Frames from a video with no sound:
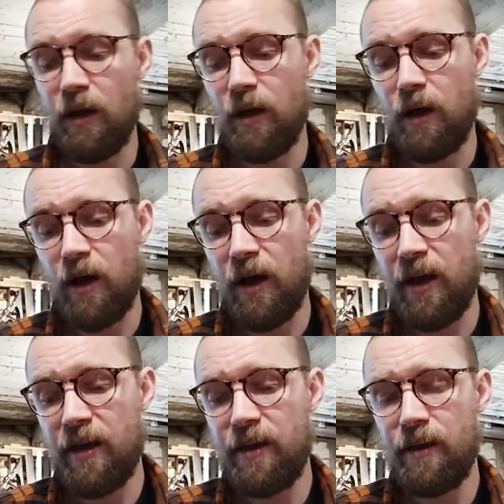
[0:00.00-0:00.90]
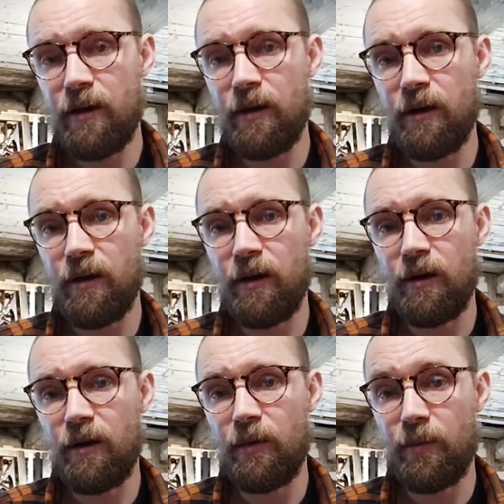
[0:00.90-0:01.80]
My
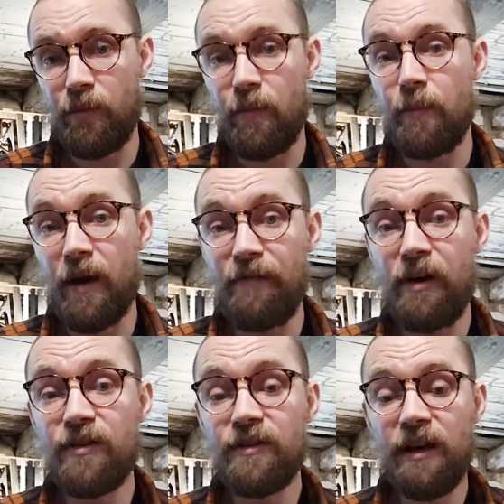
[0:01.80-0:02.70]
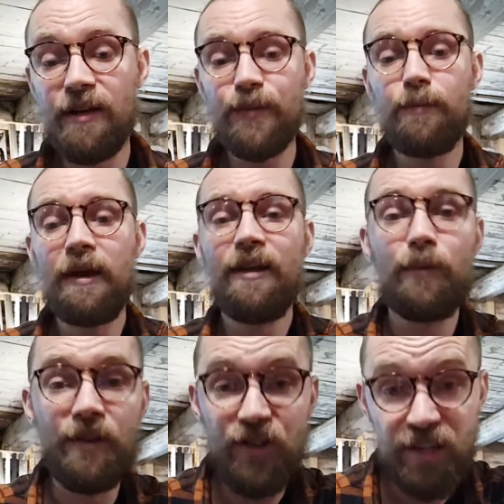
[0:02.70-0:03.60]
first guitars were
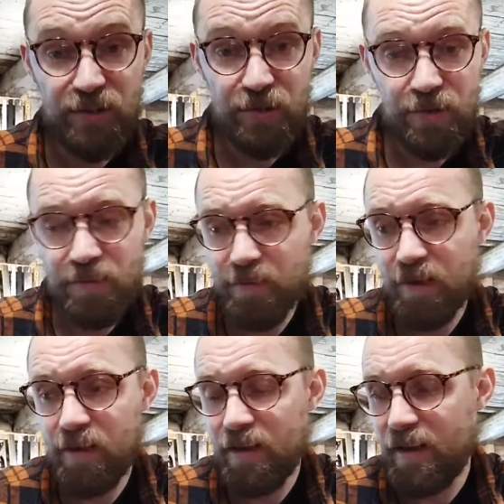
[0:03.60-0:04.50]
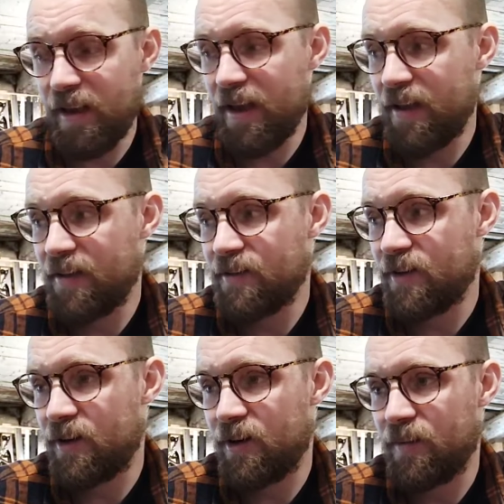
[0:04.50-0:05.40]
made with a jigsaw
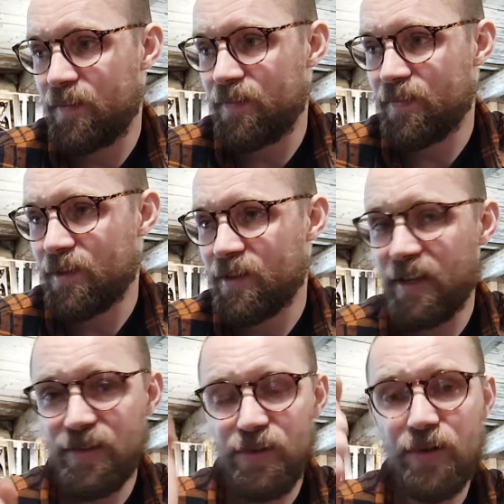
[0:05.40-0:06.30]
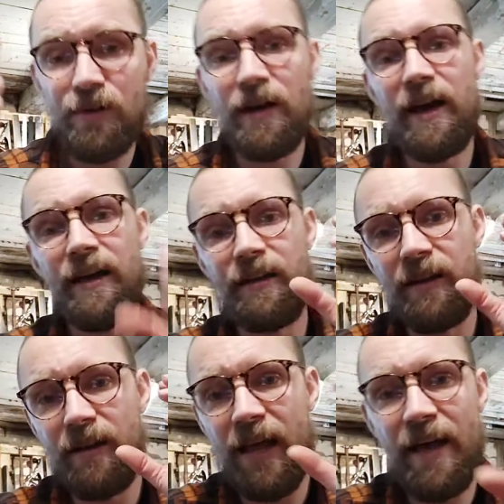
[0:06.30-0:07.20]
and a stick saw
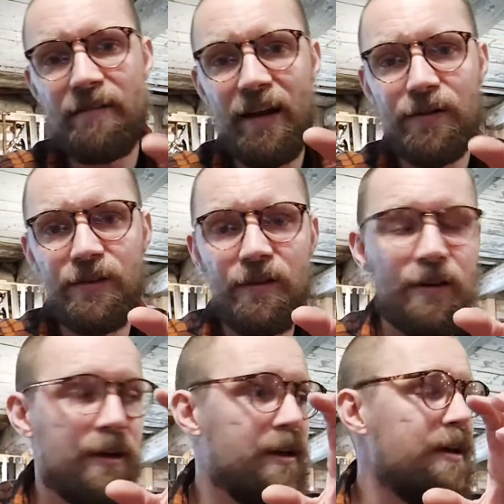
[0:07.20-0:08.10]
and a little hand router